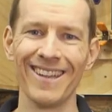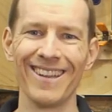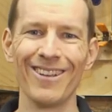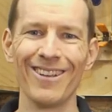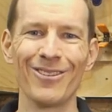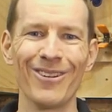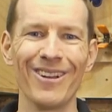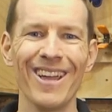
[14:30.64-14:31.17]

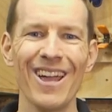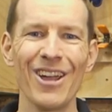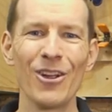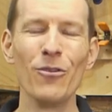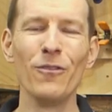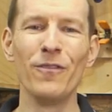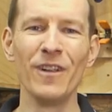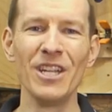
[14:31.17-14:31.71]
That's a
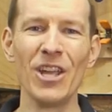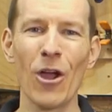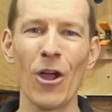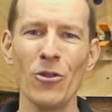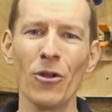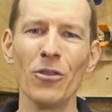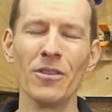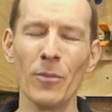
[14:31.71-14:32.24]
good video,
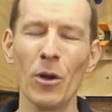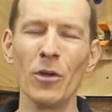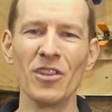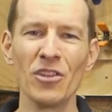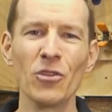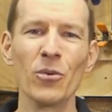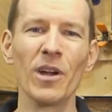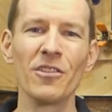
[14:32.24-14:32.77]
not the most
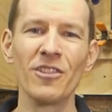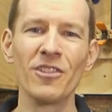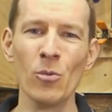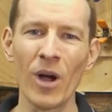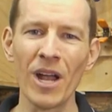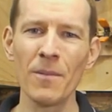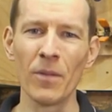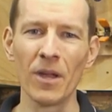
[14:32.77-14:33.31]
interesting
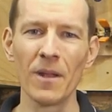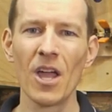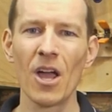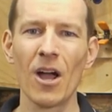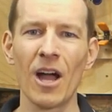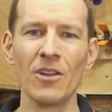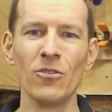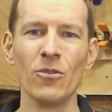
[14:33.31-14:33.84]
one, but
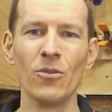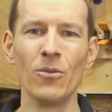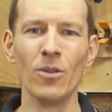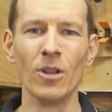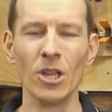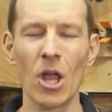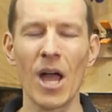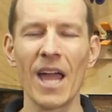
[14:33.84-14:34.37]
I do
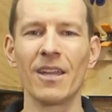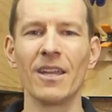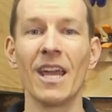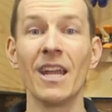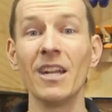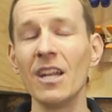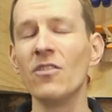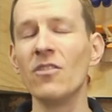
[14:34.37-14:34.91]
like it
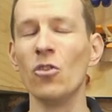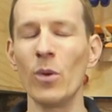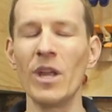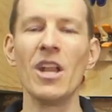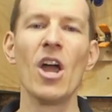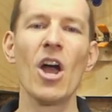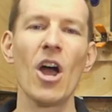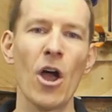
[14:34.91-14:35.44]
and it is
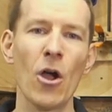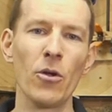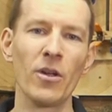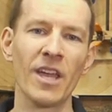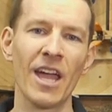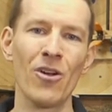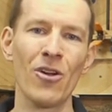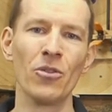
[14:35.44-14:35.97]
doing
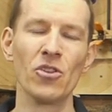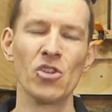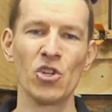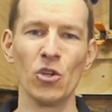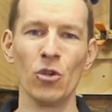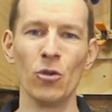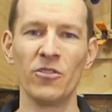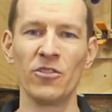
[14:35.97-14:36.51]
okay on the
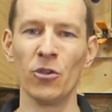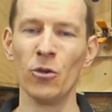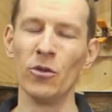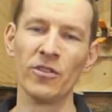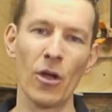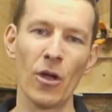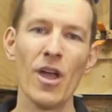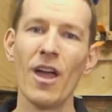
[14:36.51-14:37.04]
tubes too.
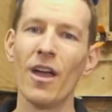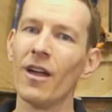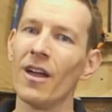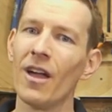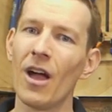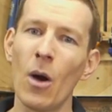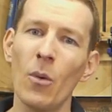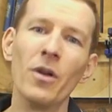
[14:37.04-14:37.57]
So
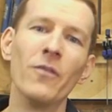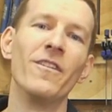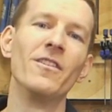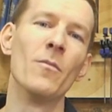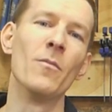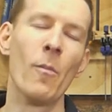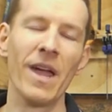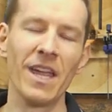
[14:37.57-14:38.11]
I want to
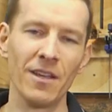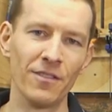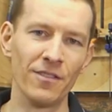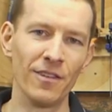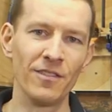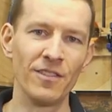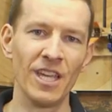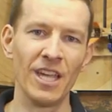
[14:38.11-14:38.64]
visit more makers
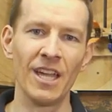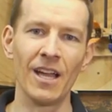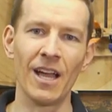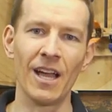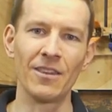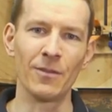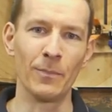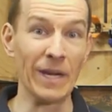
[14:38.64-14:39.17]
this year.
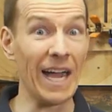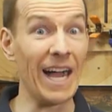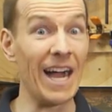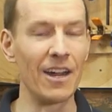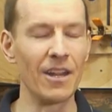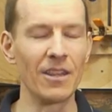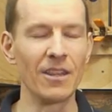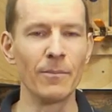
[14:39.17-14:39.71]
It's a bit
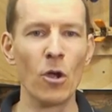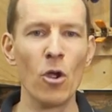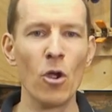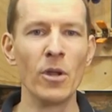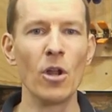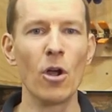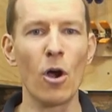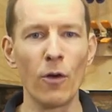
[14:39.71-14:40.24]
hard at the
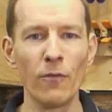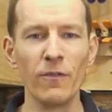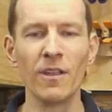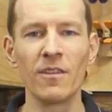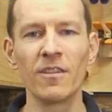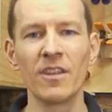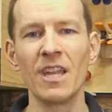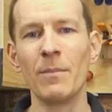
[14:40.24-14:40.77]
moment,
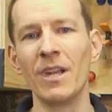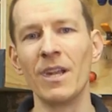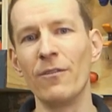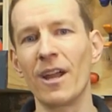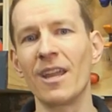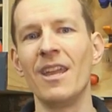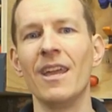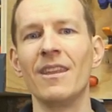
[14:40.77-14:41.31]
obviously, but if
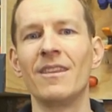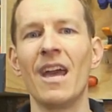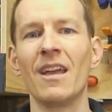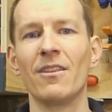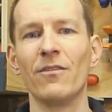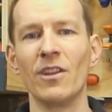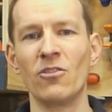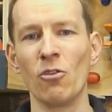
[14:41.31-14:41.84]
I can get down
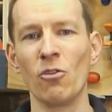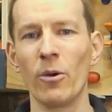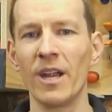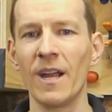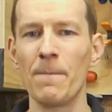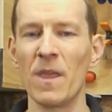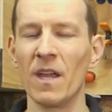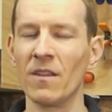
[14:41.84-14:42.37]
to
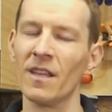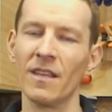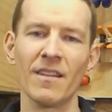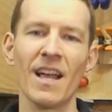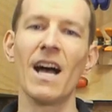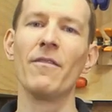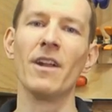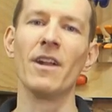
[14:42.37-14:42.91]
Victoria, there's at least
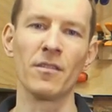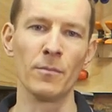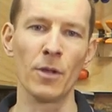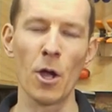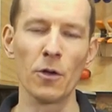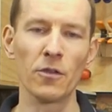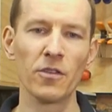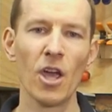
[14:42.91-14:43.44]
half a dozen
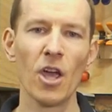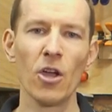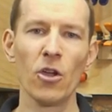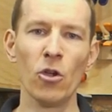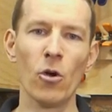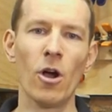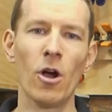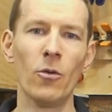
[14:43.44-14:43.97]
blokes
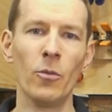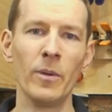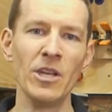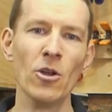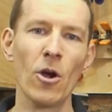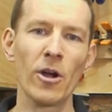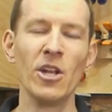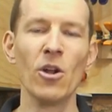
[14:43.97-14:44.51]
who I'll be
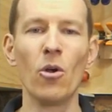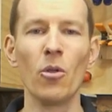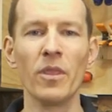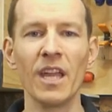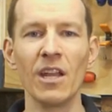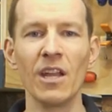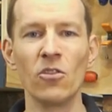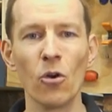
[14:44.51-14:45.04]
knocking on
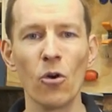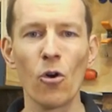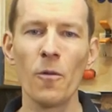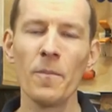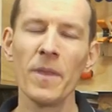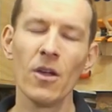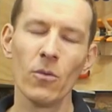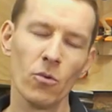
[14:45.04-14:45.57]
their
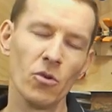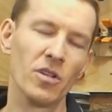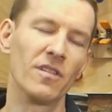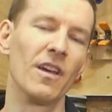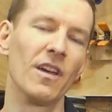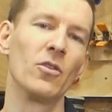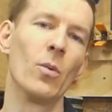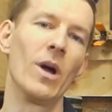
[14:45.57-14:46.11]
door. We'll just
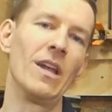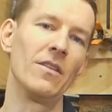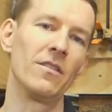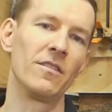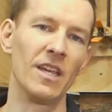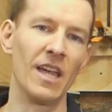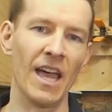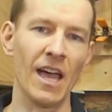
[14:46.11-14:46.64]
have to wait and
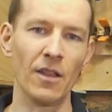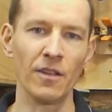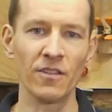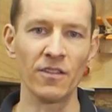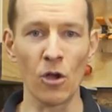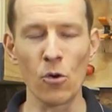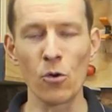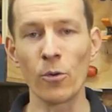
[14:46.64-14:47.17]
see how
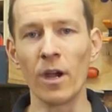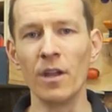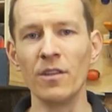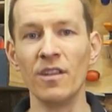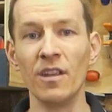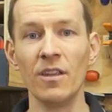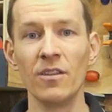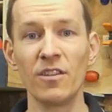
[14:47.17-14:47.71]
this whole
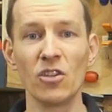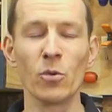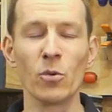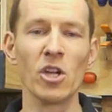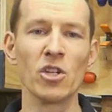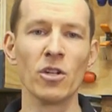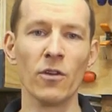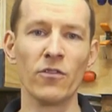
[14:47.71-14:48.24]
crazy
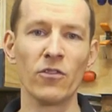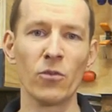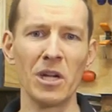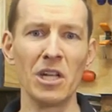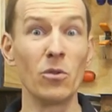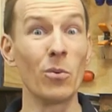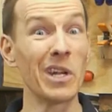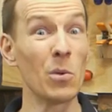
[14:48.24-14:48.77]
situation of
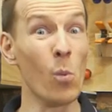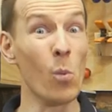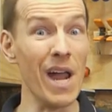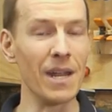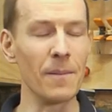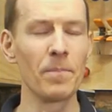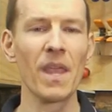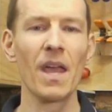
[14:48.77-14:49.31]

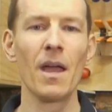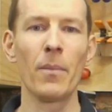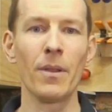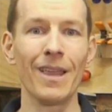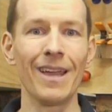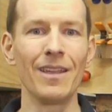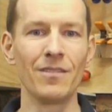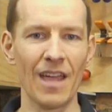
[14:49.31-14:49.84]
2021
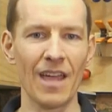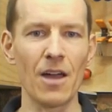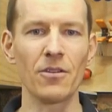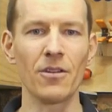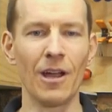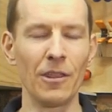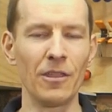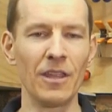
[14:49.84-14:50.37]
plays out,
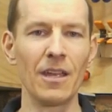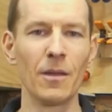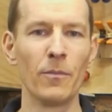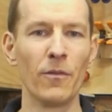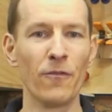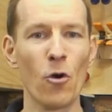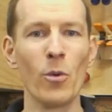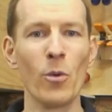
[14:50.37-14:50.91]
I think,
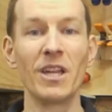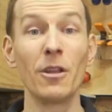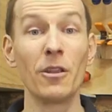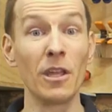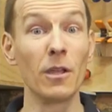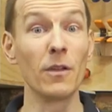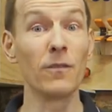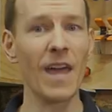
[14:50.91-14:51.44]
before we can
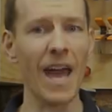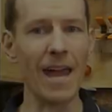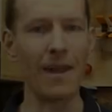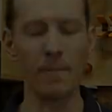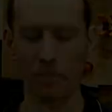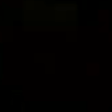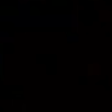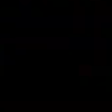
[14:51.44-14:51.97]
think of that.